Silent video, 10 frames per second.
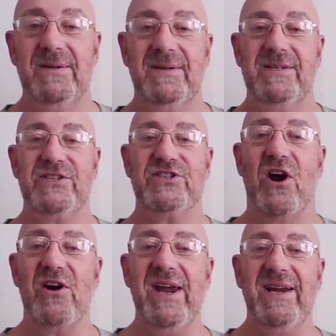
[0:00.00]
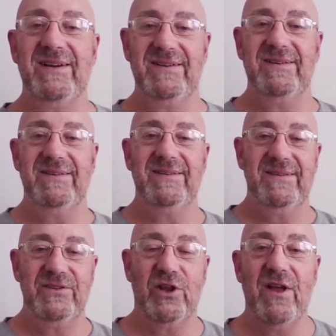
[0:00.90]

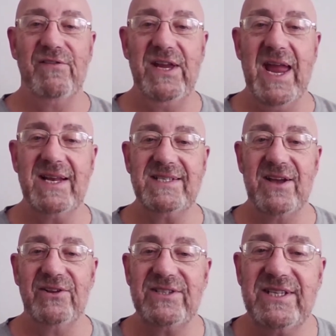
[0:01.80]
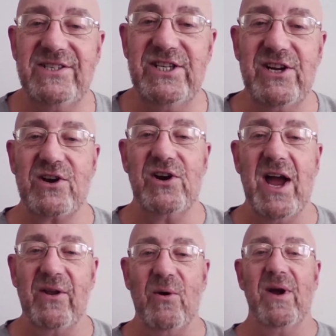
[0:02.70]
starring the lovely and talented Gina
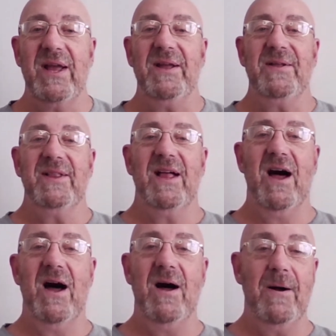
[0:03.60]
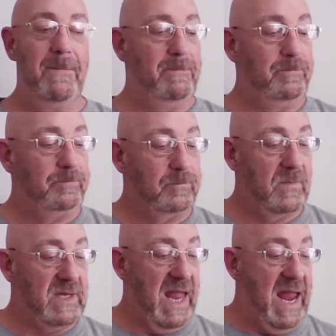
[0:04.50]
Carano. Um,
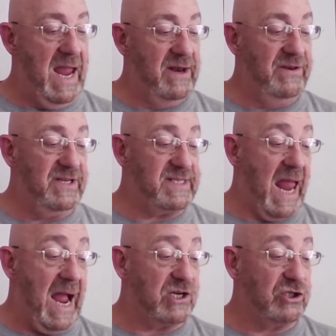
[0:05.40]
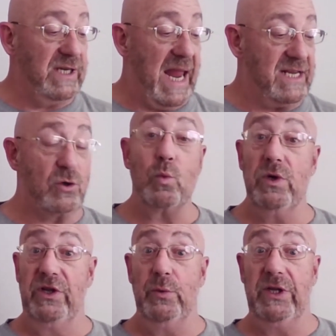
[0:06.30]
and this actually has a
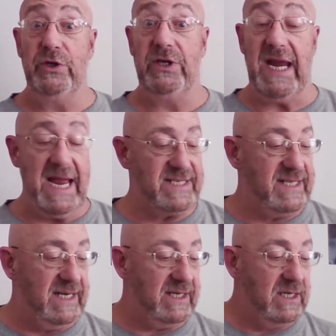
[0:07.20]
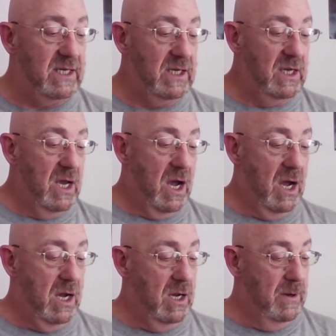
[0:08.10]
really really good cast in it
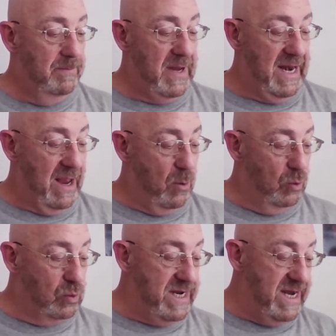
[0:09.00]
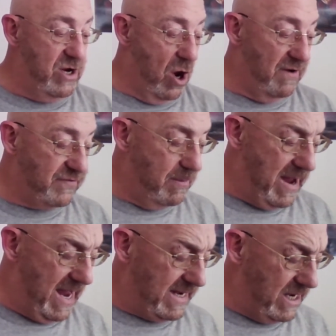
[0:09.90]
um, and I will read off the
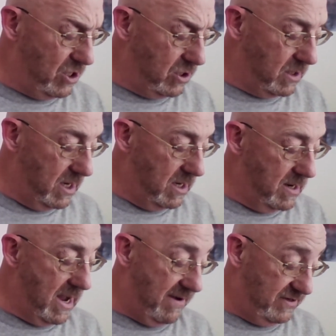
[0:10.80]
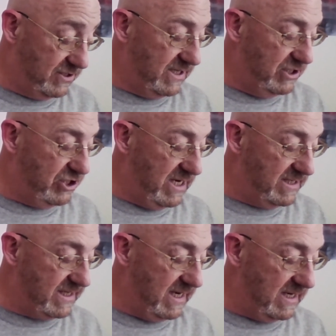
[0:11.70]
back here uh, obviously
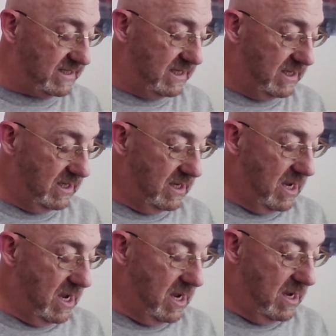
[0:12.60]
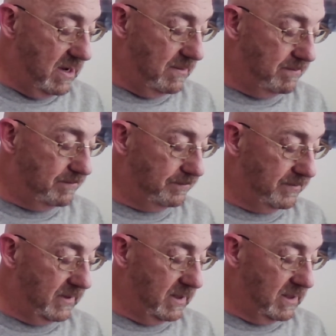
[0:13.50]
Gina's in it
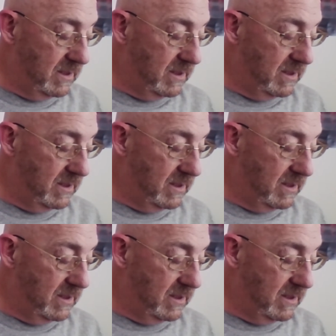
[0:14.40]
um,